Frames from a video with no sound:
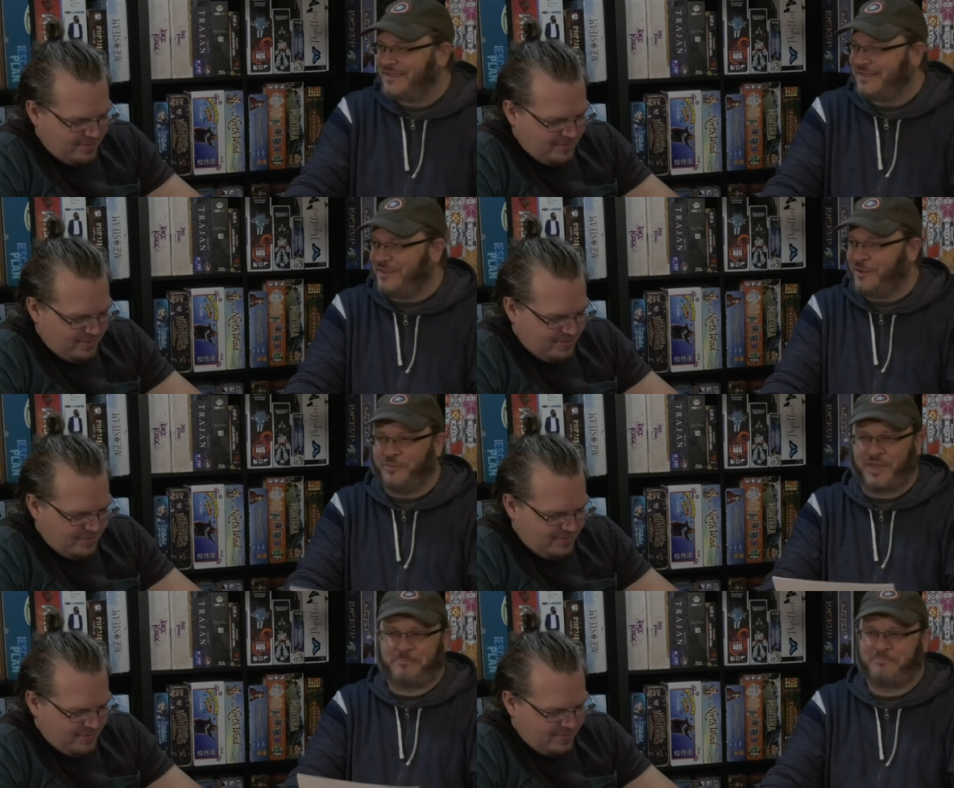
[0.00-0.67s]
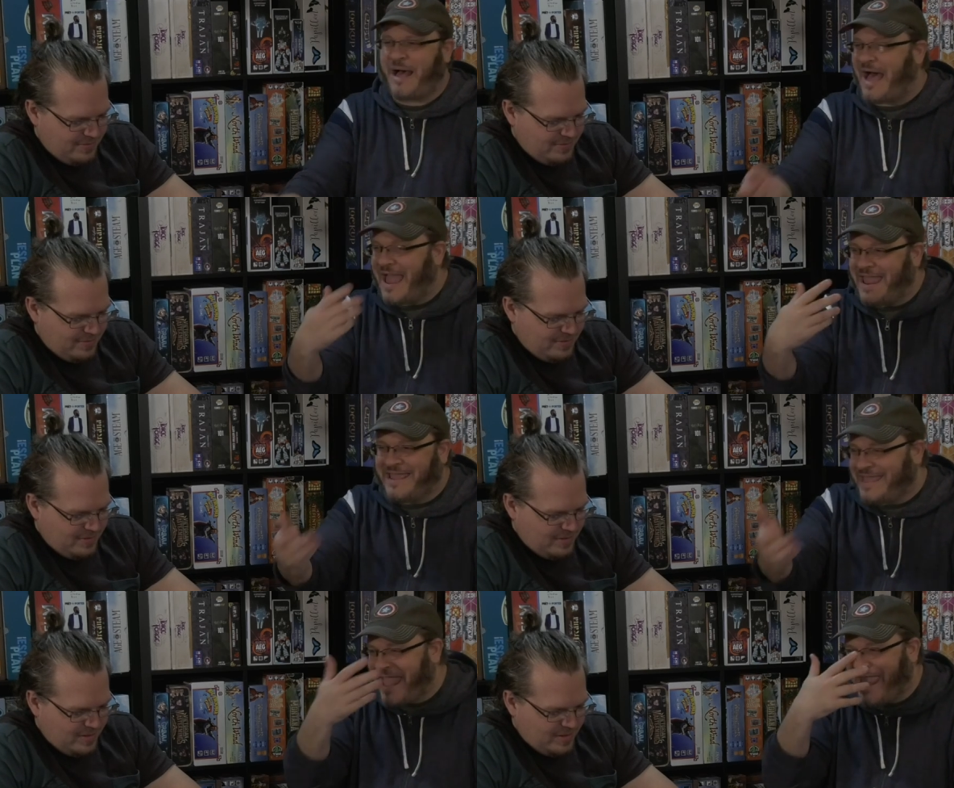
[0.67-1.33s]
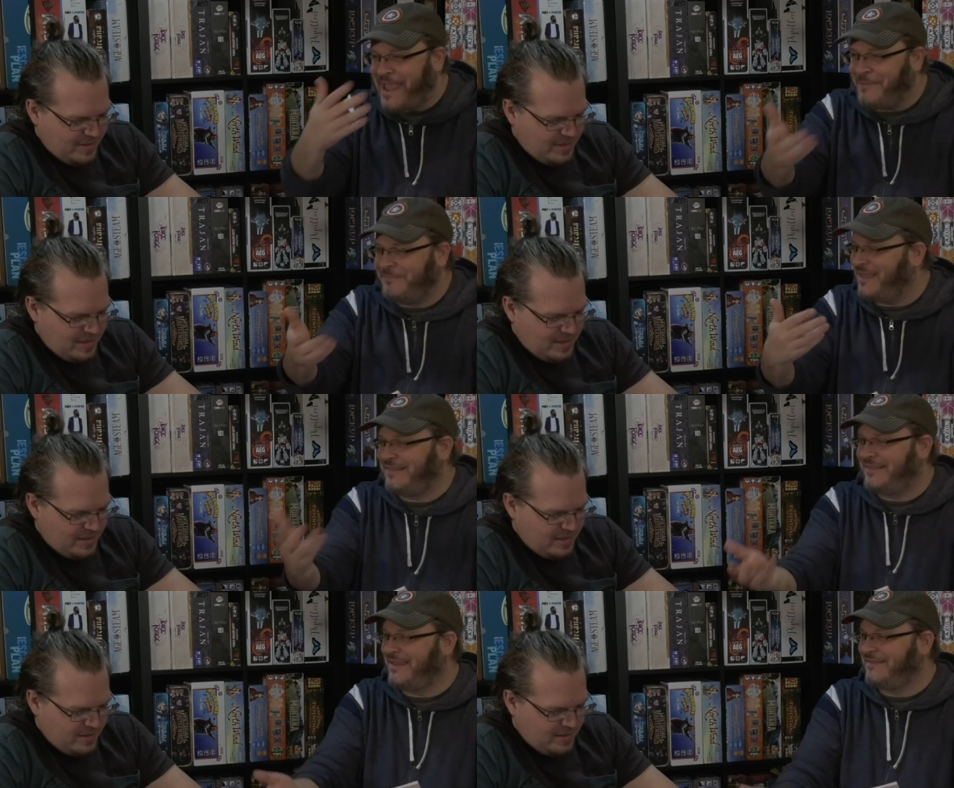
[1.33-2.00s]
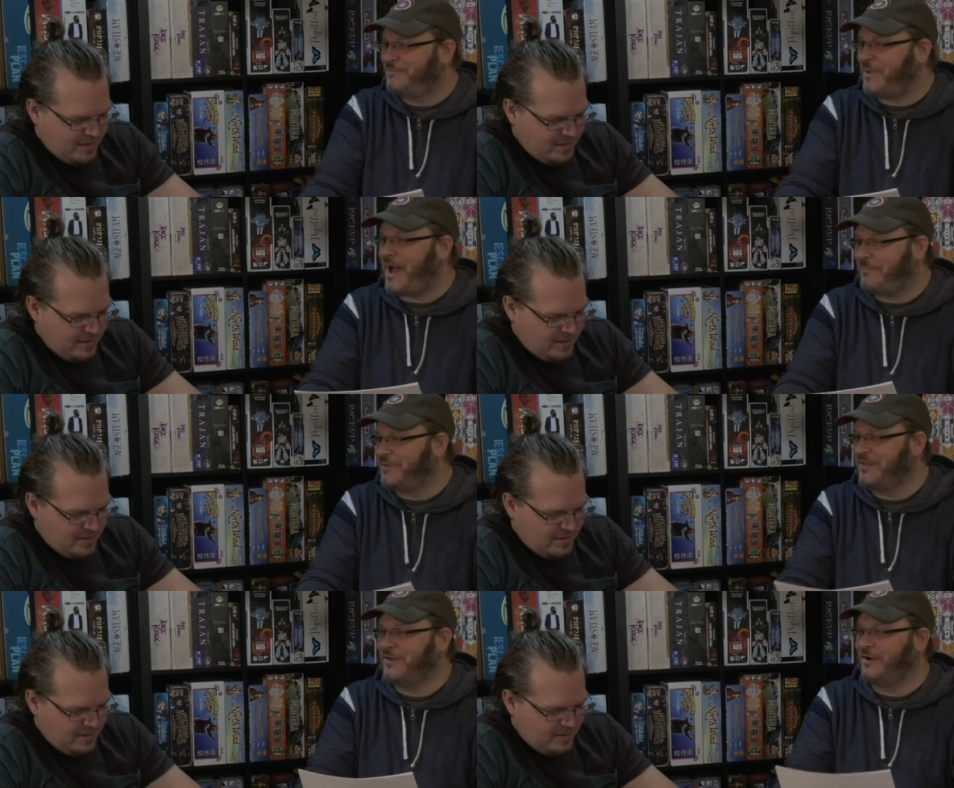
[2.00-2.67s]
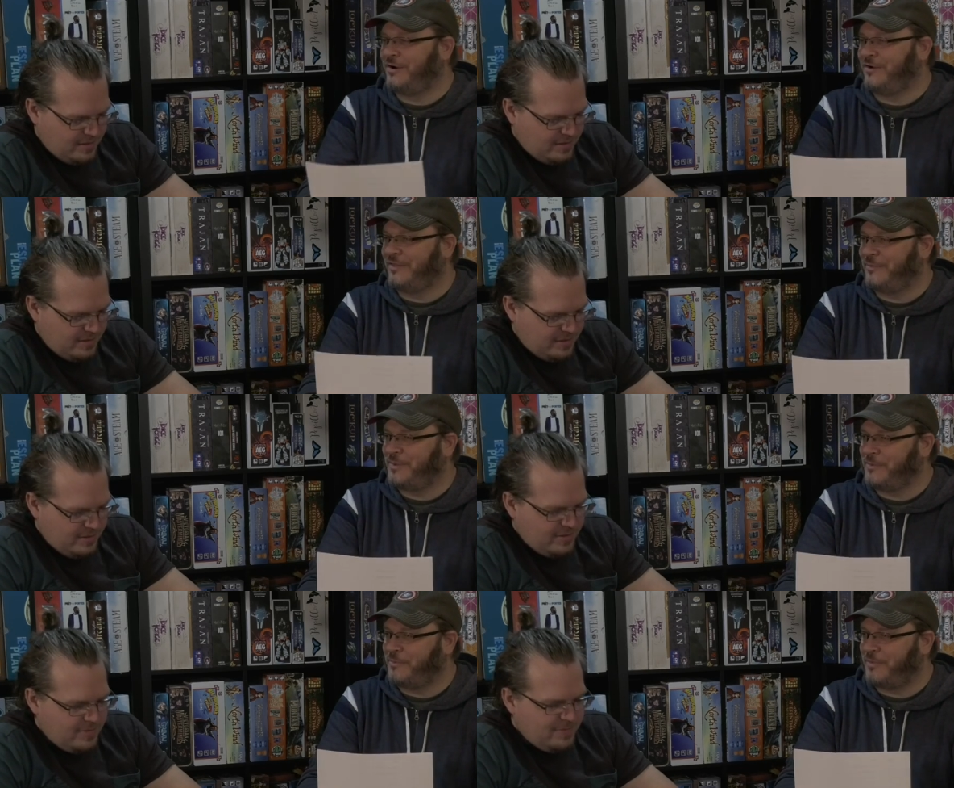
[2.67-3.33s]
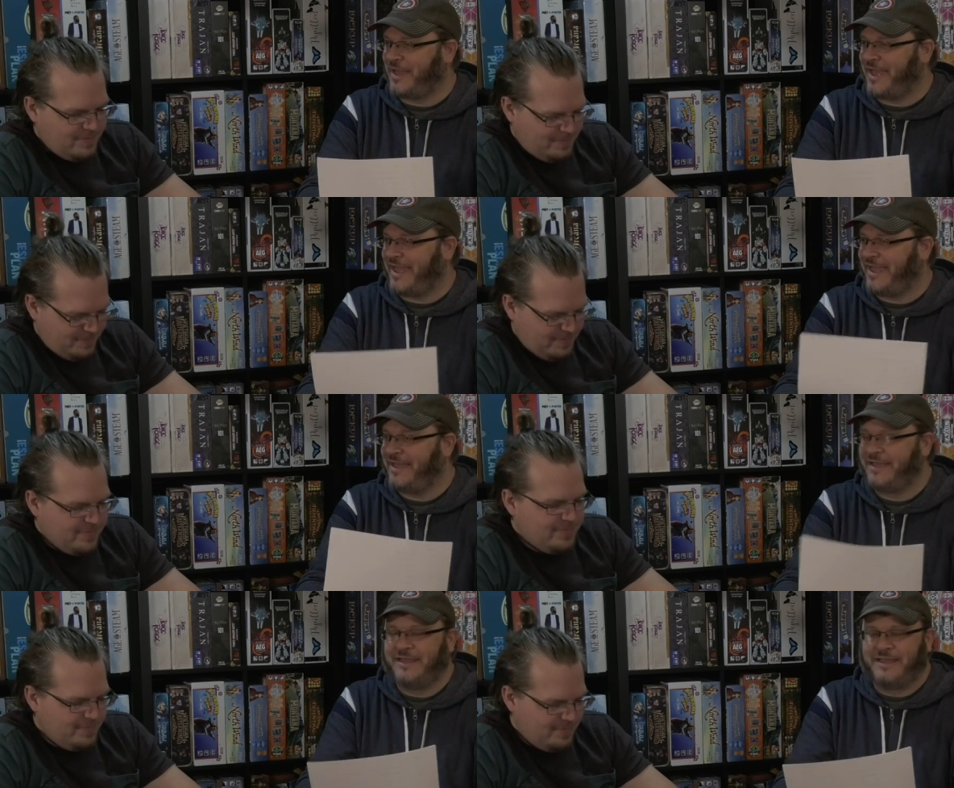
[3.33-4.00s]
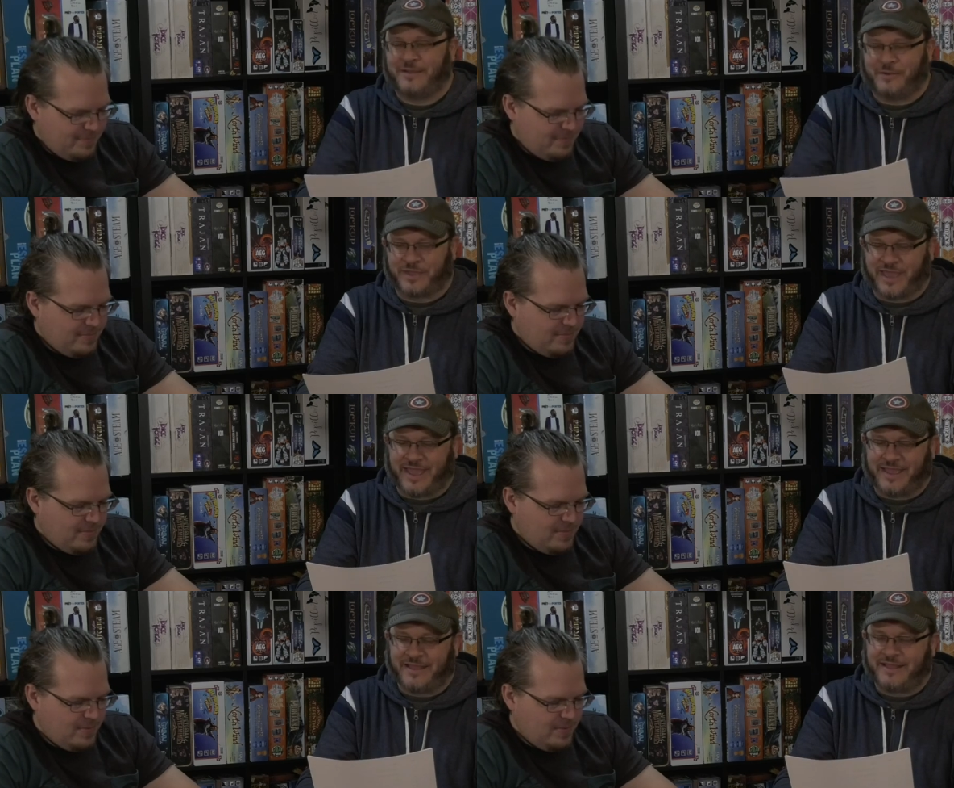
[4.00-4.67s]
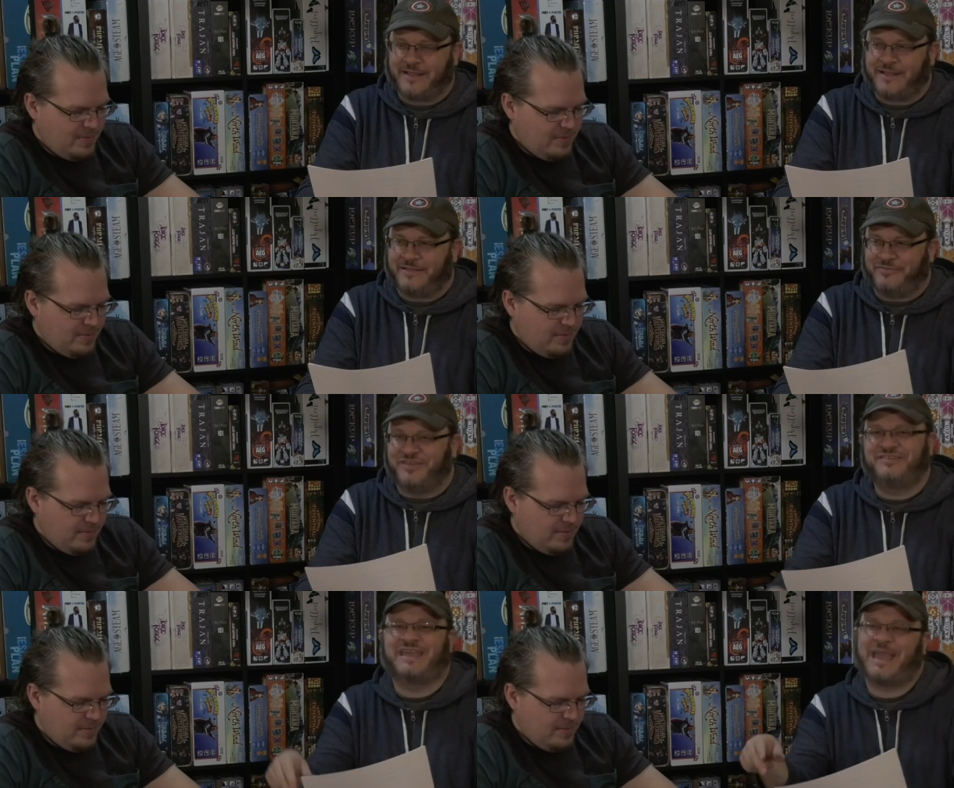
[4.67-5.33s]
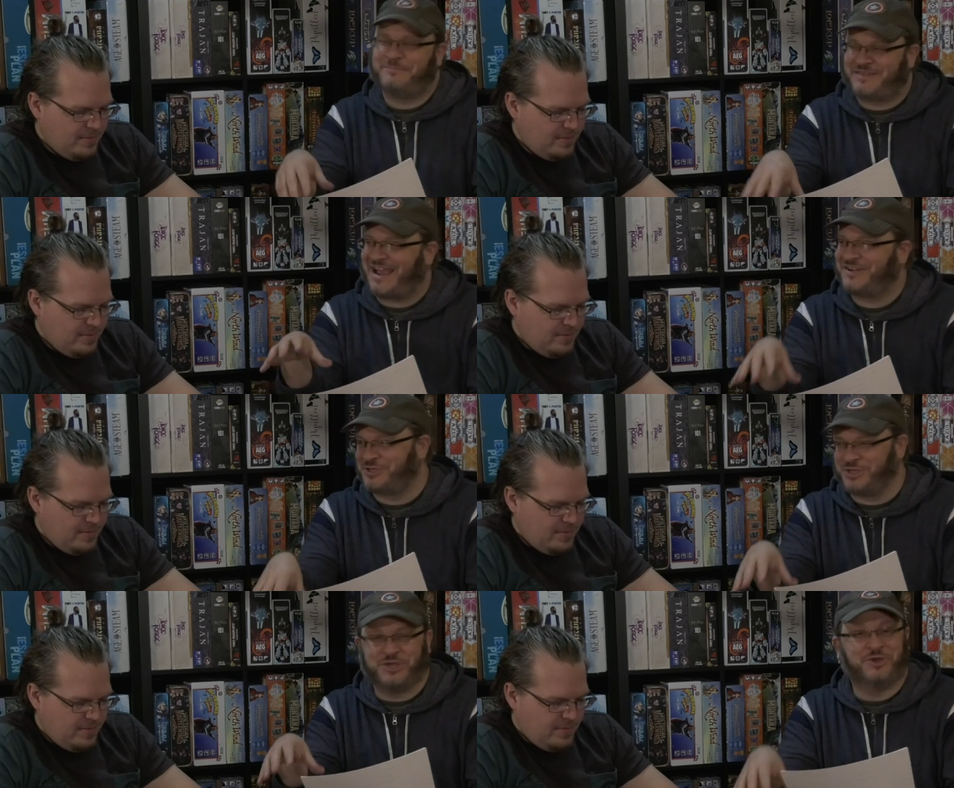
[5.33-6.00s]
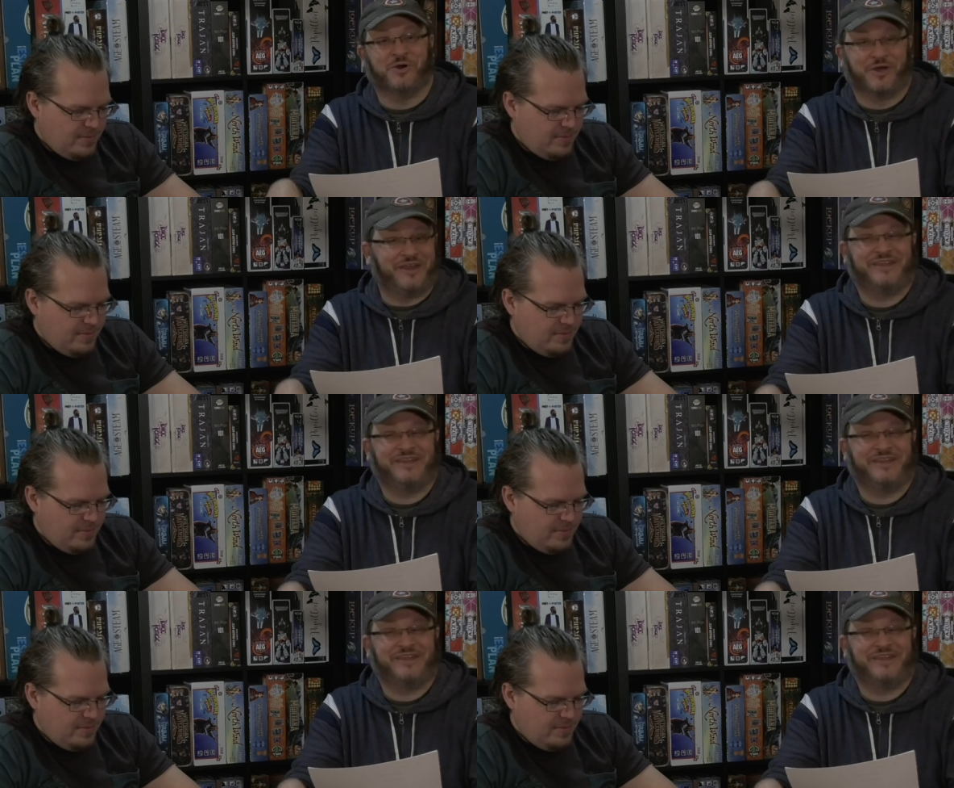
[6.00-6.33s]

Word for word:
Speaker 1: you know that pie game that that's popular that people play. Okay, this game's actually good.